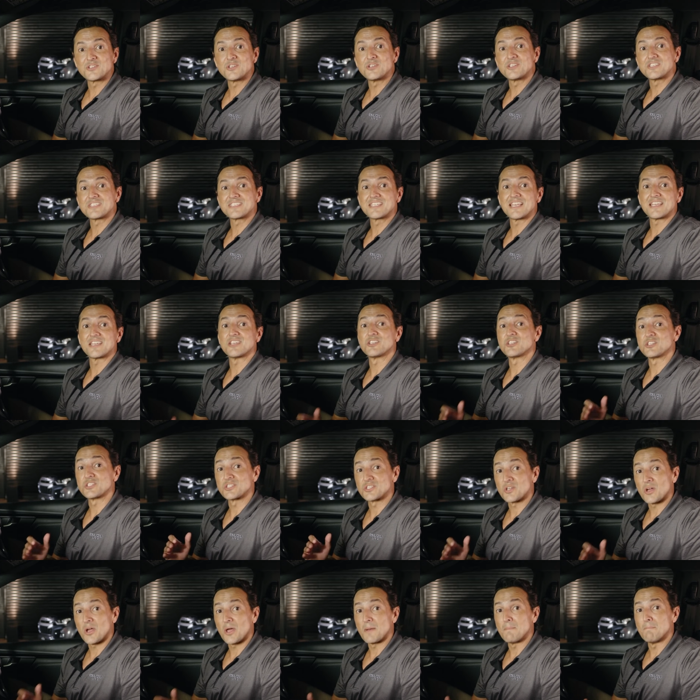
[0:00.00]
you to set a
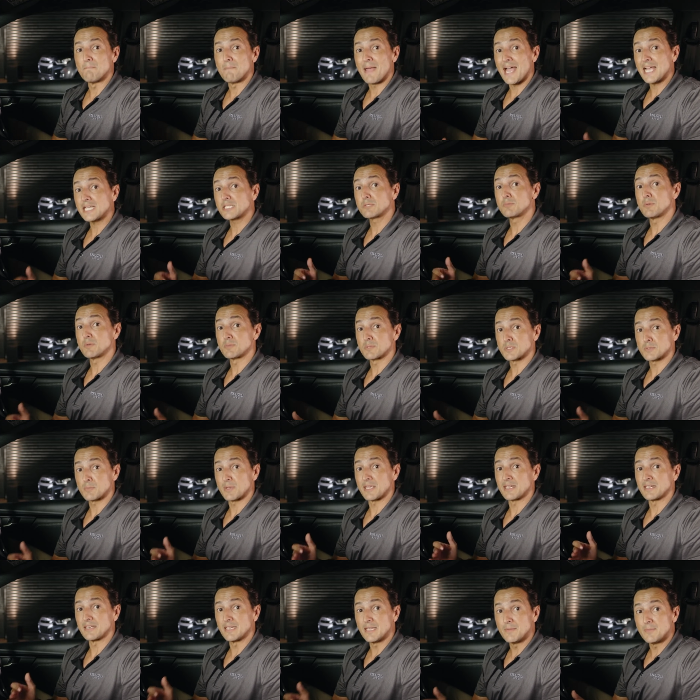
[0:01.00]
desired maximum
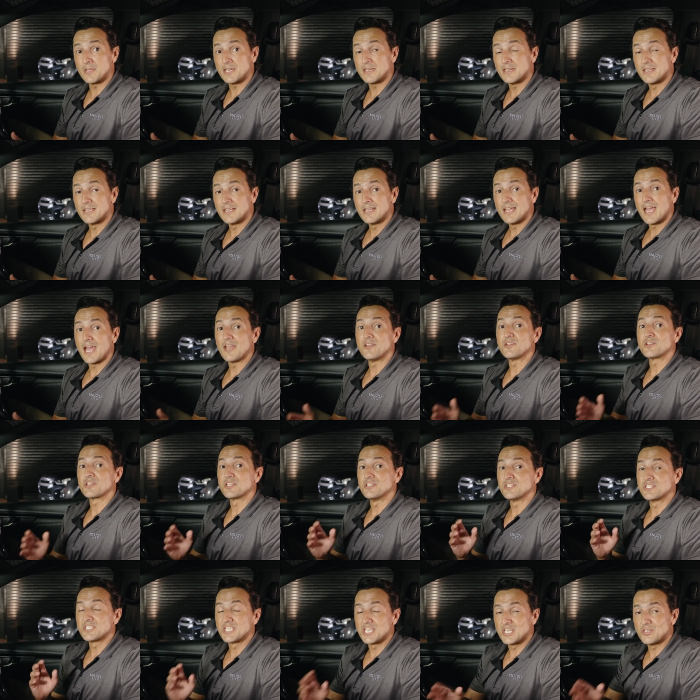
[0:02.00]
speed limit and you
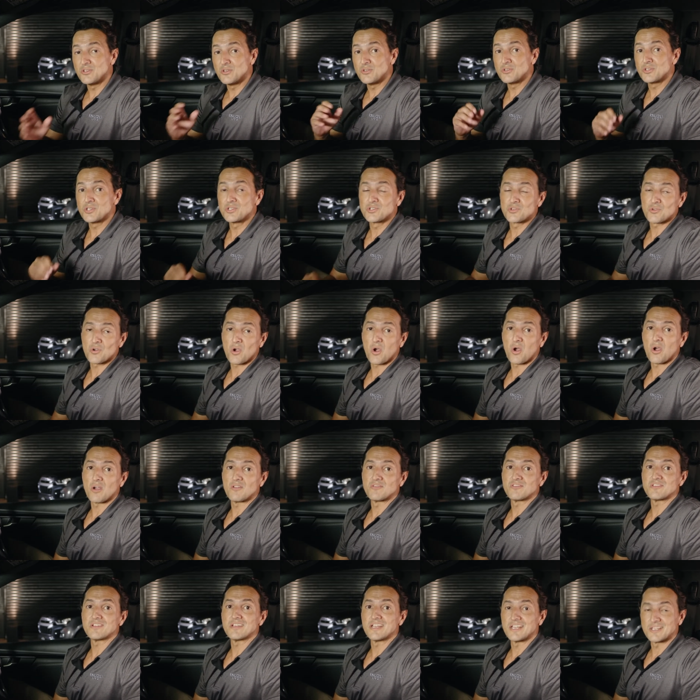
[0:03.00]
continue to
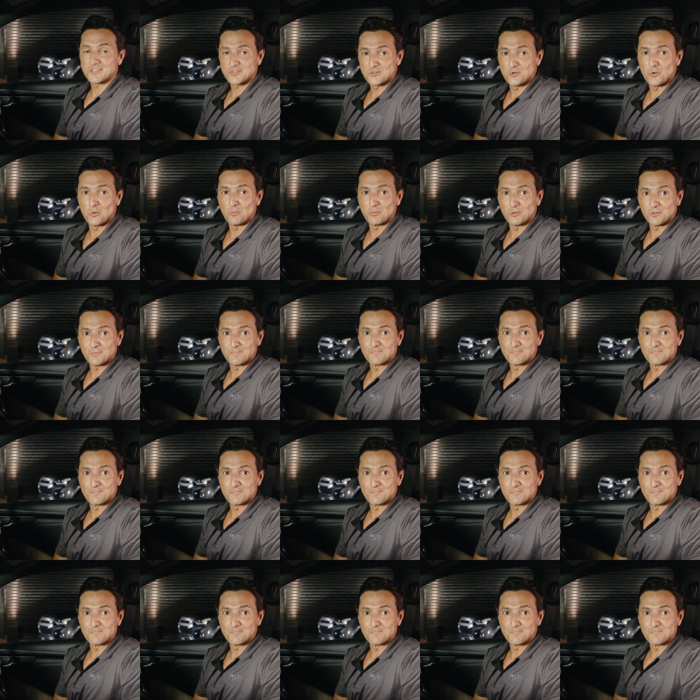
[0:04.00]
drive as normal.